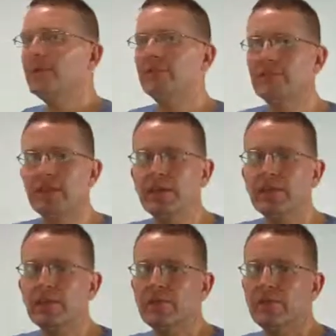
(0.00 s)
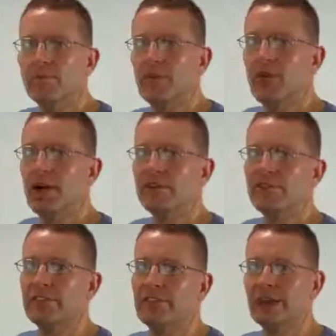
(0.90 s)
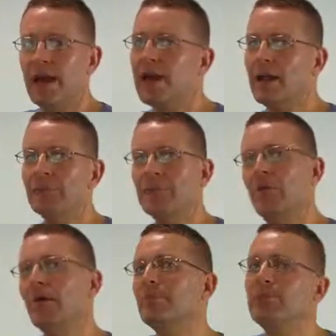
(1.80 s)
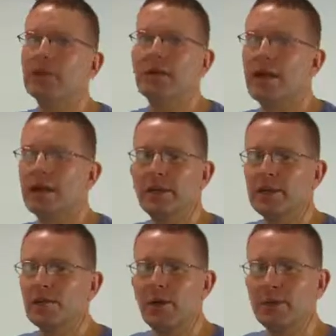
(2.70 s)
I make a video, more often than not, I'm going to want to put it on another